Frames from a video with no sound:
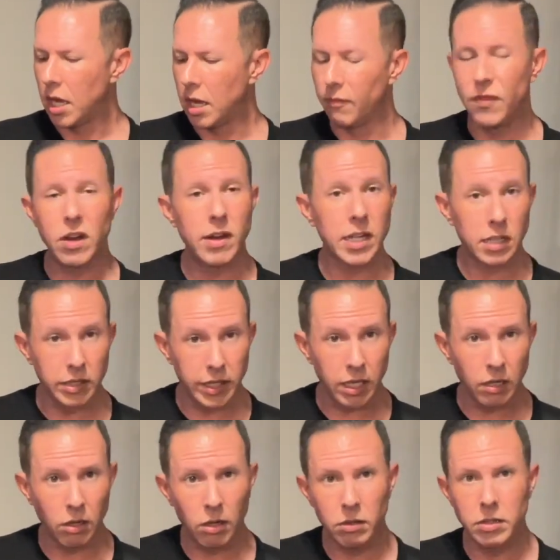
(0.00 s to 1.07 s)
Very
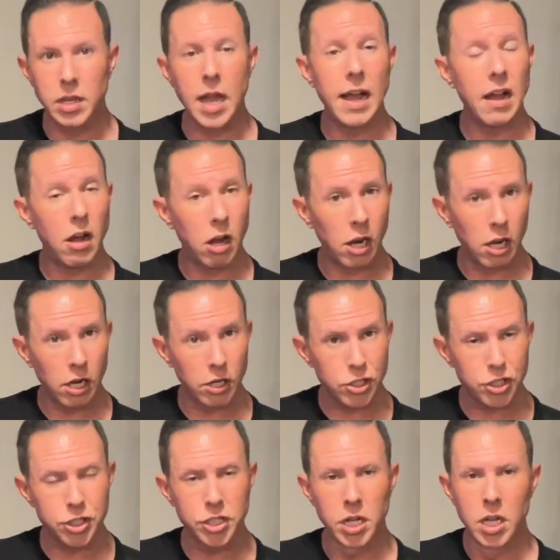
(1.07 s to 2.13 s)
clear, not
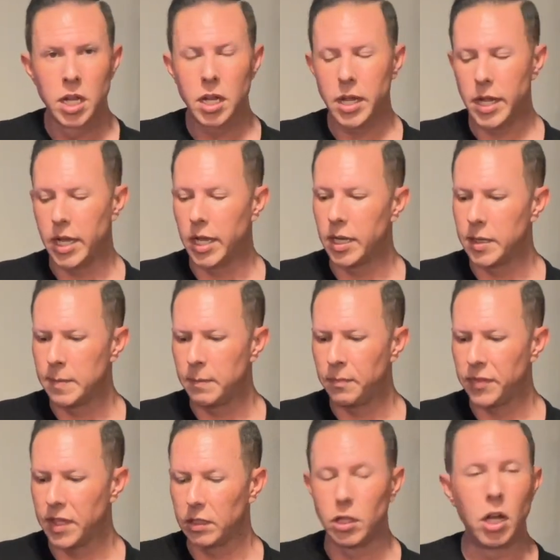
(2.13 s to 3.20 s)
harsh. The
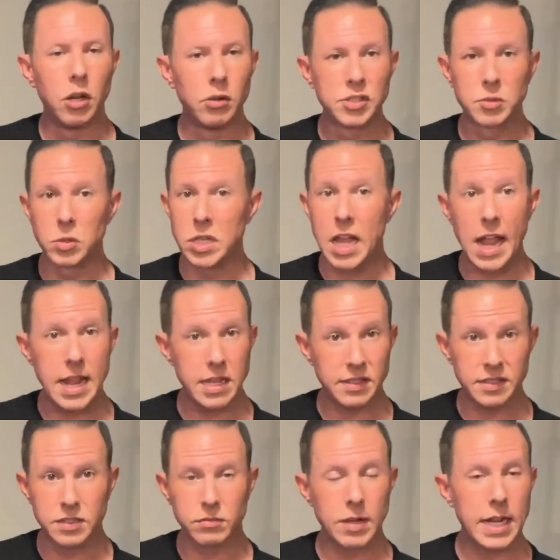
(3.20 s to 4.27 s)
lows were
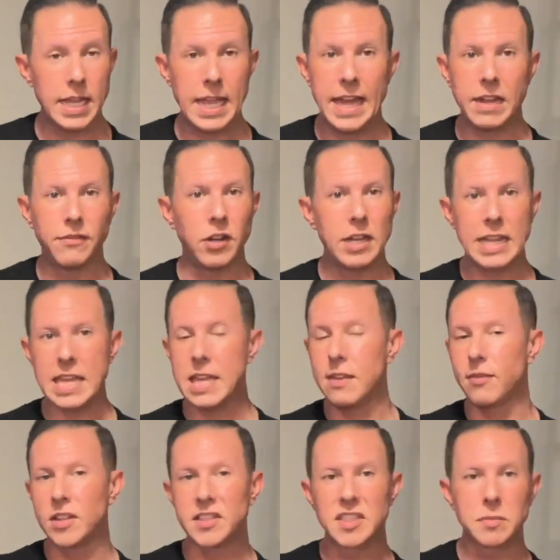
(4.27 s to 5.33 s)
nice, right? It had a very
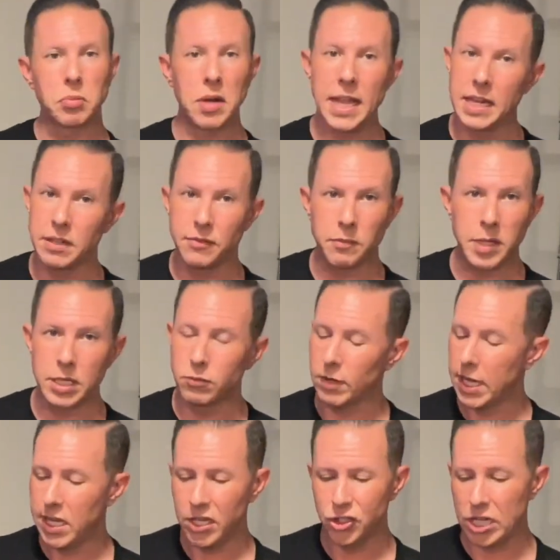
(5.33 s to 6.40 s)
even spread of
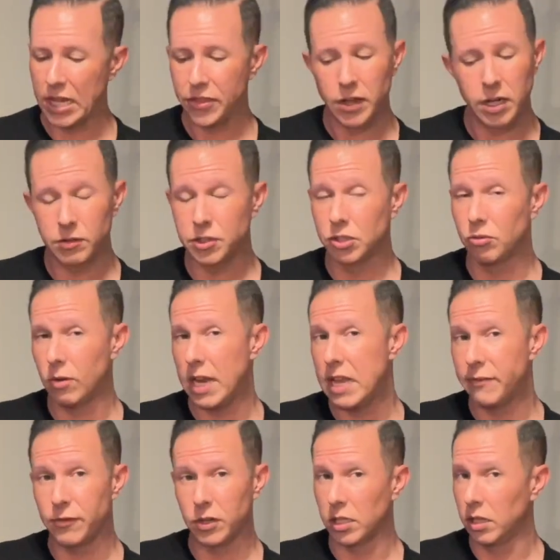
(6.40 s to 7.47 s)
mid-range. I thought it was
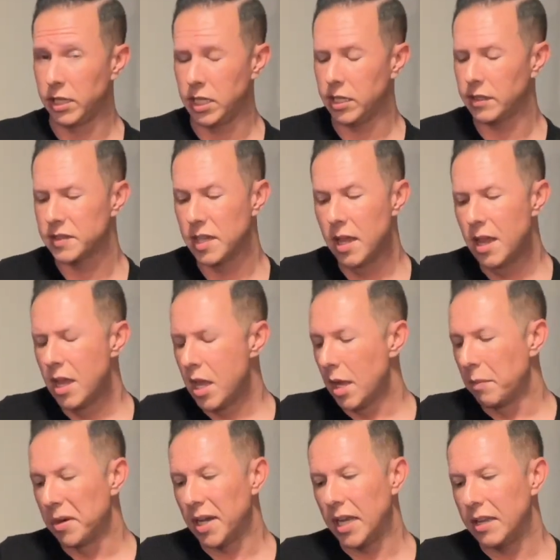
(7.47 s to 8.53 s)
great for cleans.
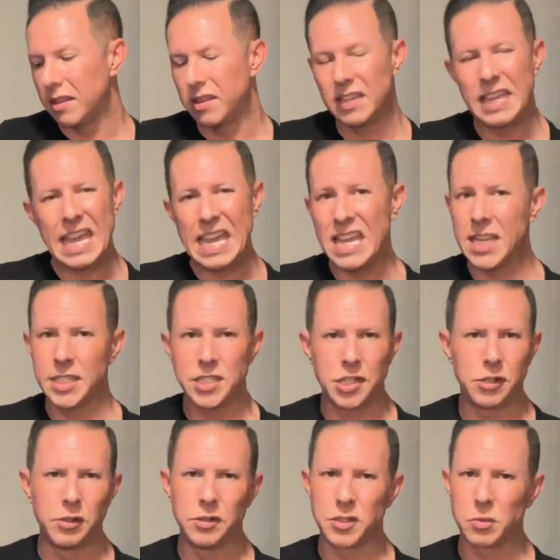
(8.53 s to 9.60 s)
But the gain
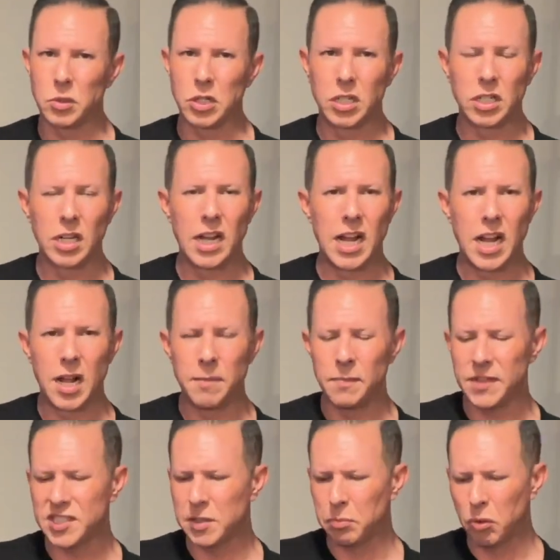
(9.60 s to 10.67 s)
tones were
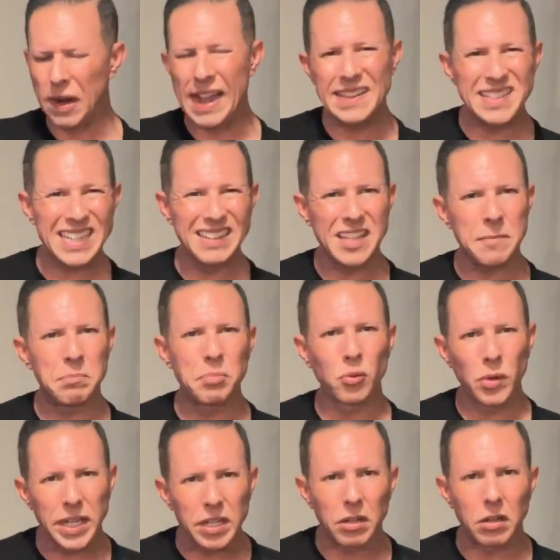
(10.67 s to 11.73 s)
surprisingly
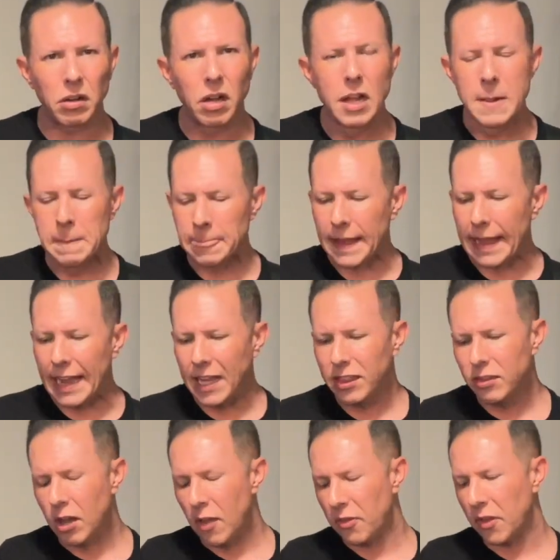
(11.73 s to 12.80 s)
brittle. I
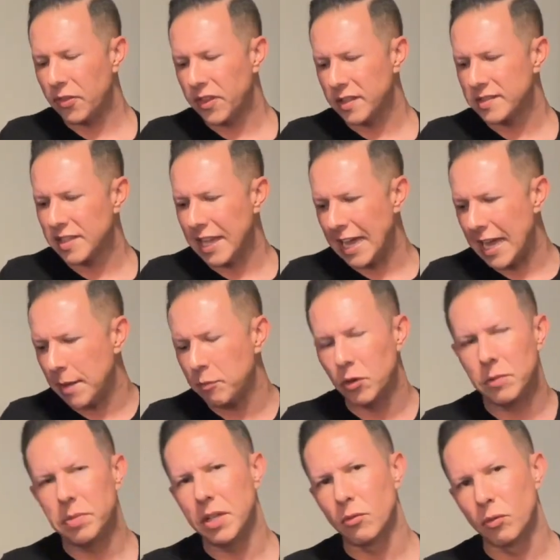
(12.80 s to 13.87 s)
thought that this cab
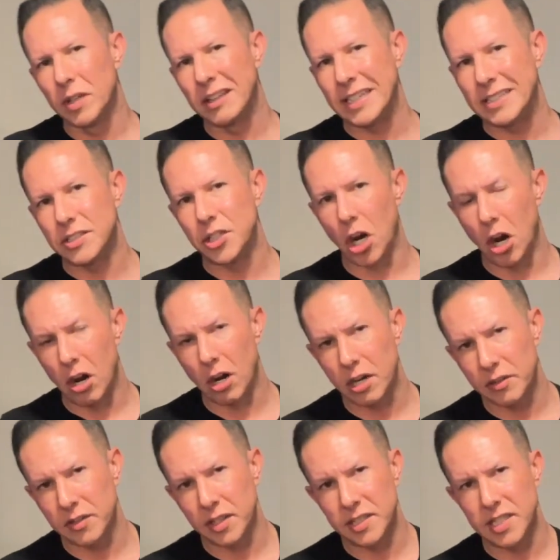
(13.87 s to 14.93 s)
would be really dark,
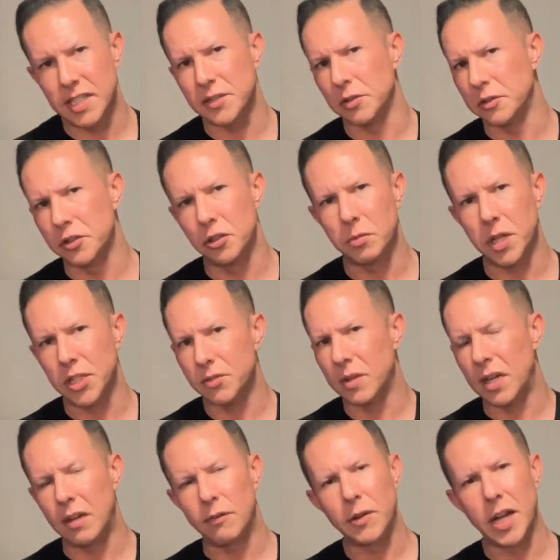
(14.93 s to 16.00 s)
the Diezel
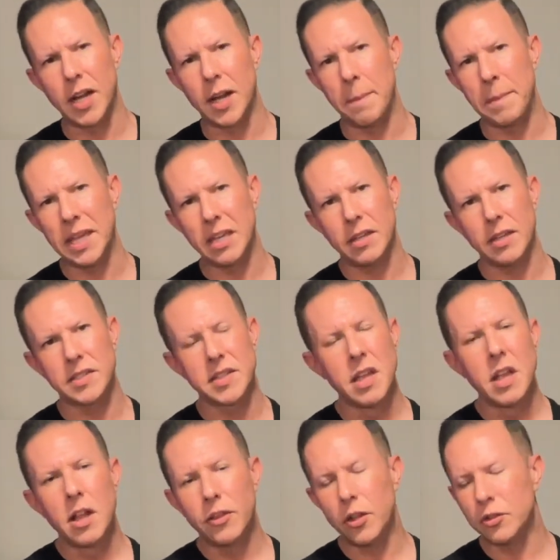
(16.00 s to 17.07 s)
2x12, because
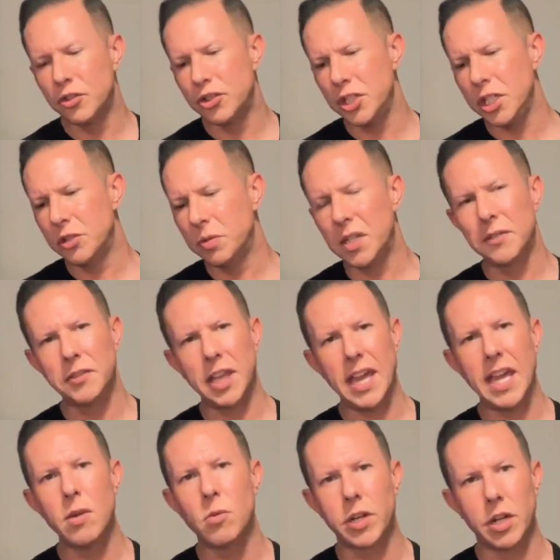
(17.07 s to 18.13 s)
those
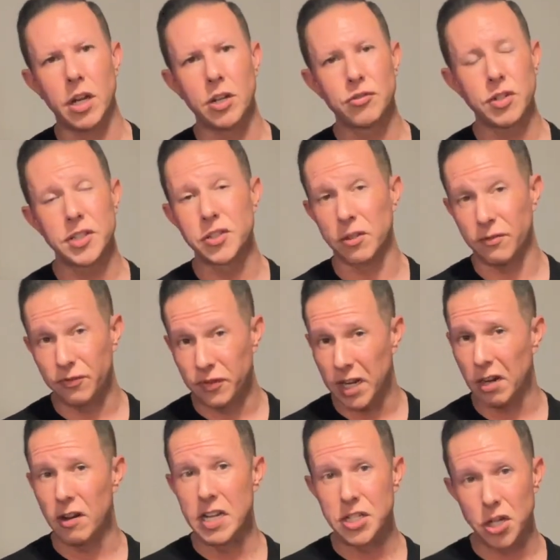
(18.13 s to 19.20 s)
G12K 100s are
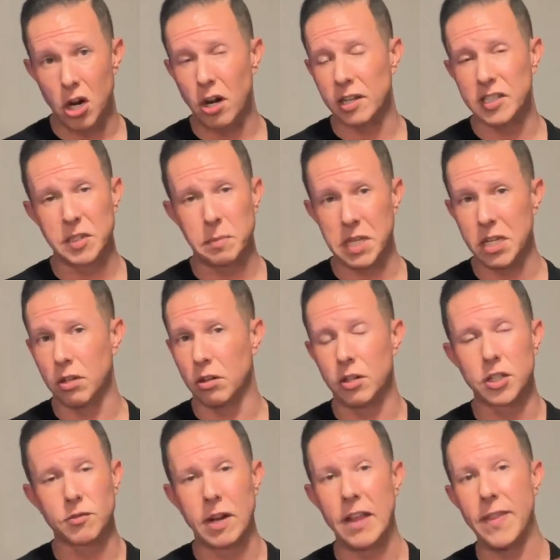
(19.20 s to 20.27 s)
very dark
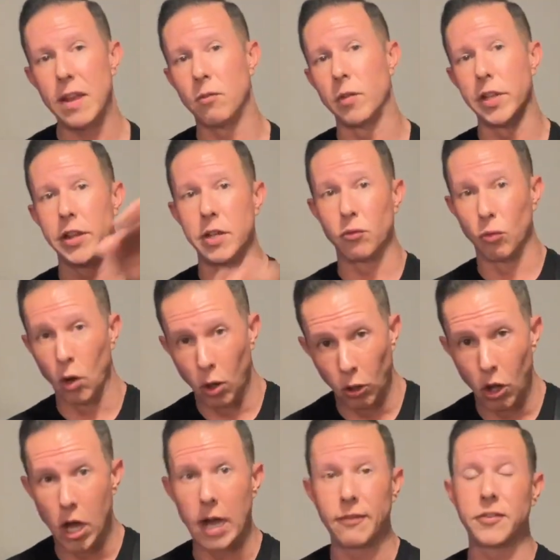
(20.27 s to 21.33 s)
speakers, right? They really roll
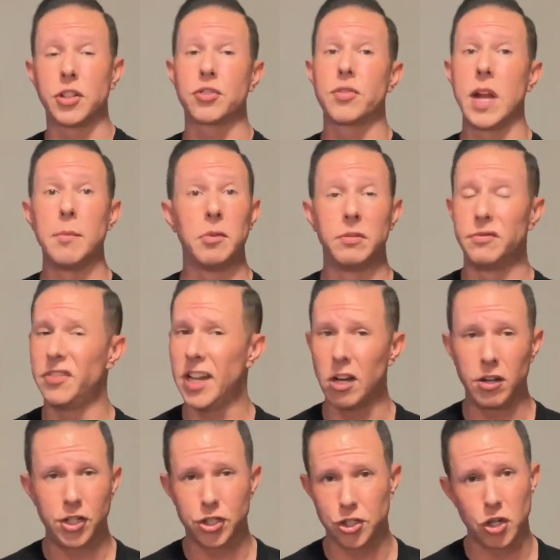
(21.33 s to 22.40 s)
off the treble
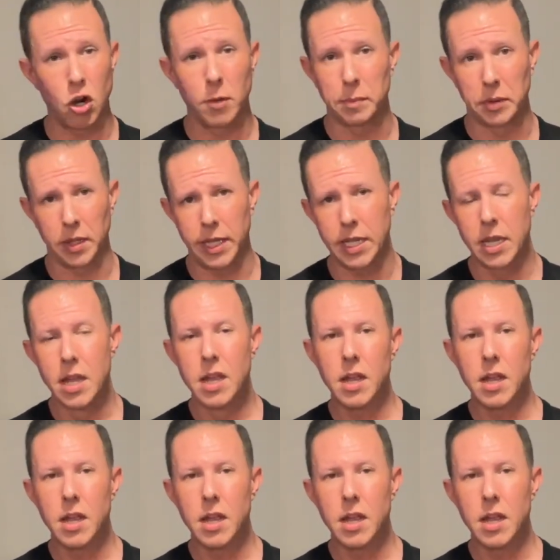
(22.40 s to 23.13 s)
very sharply.